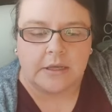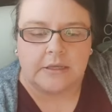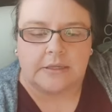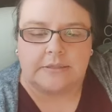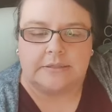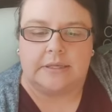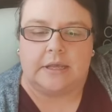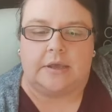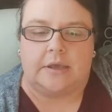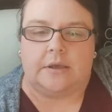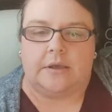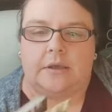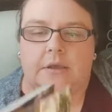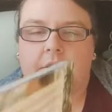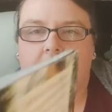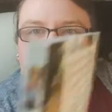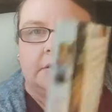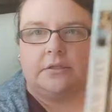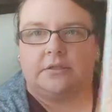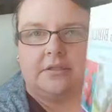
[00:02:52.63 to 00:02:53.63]
So
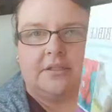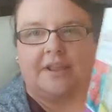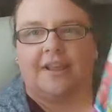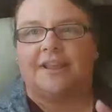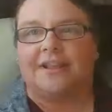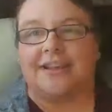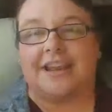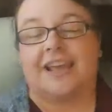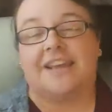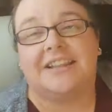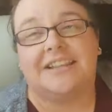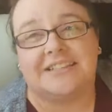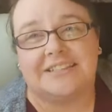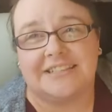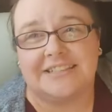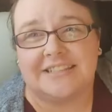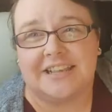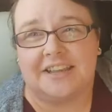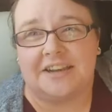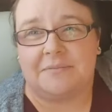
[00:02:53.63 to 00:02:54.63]
now this
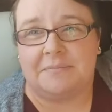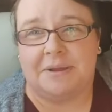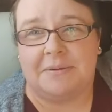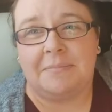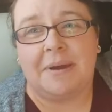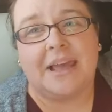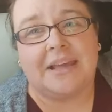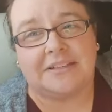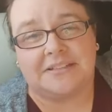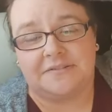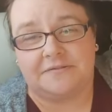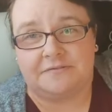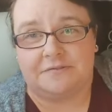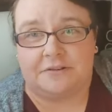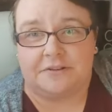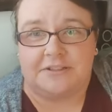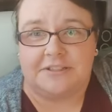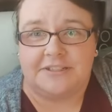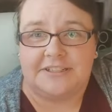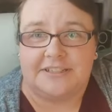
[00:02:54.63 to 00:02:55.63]
is going to be back to
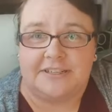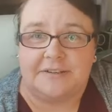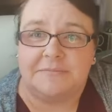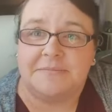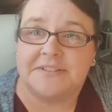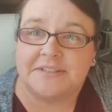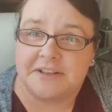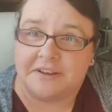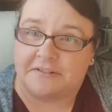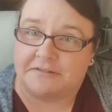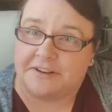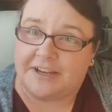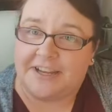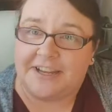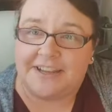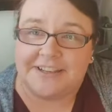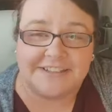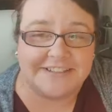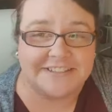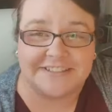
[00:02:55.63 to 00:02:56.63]
front, and I'm
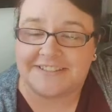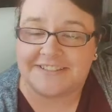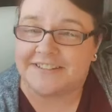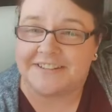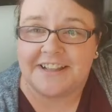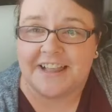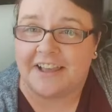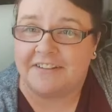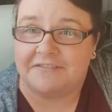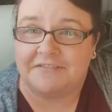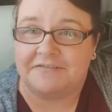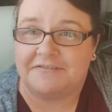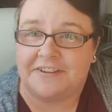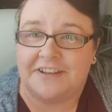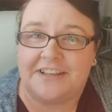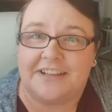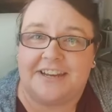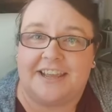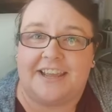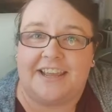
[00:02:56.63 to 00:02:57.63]
sorry, I still haven't
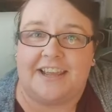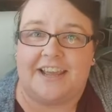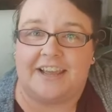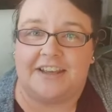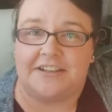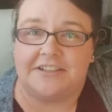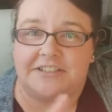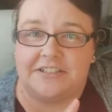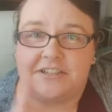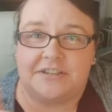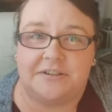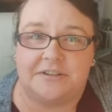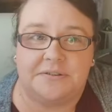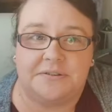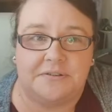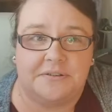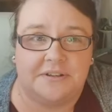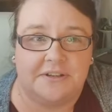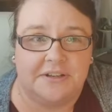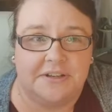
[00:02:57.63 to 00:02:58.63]
figured out how
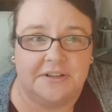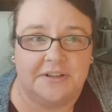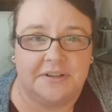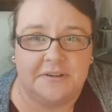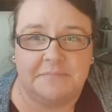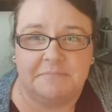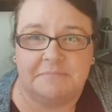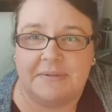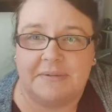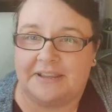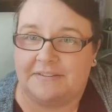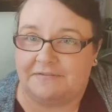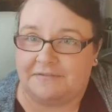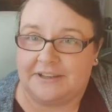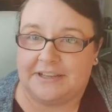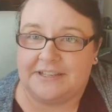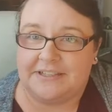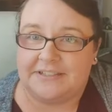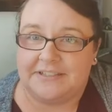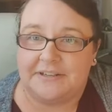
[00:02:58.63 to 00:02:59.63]
to make
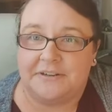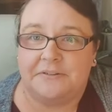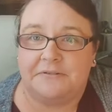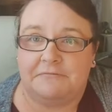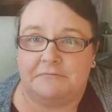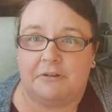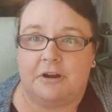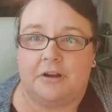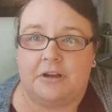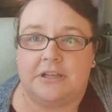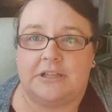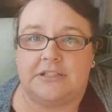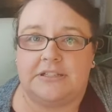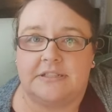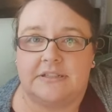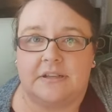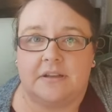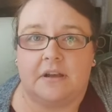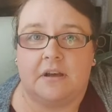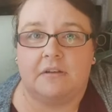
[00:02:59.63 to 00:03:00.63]
things look
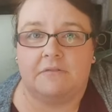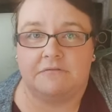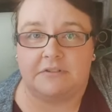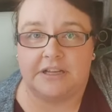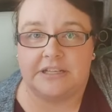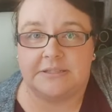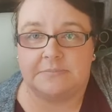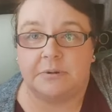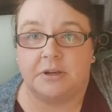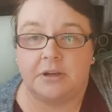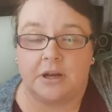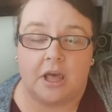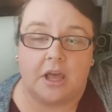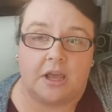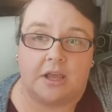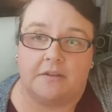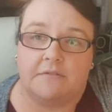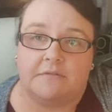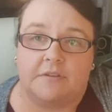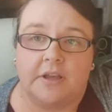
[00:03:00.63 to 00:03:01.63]
right on Facebook
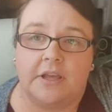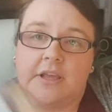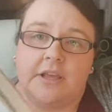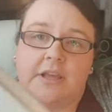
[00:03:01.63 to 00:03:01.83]
Live.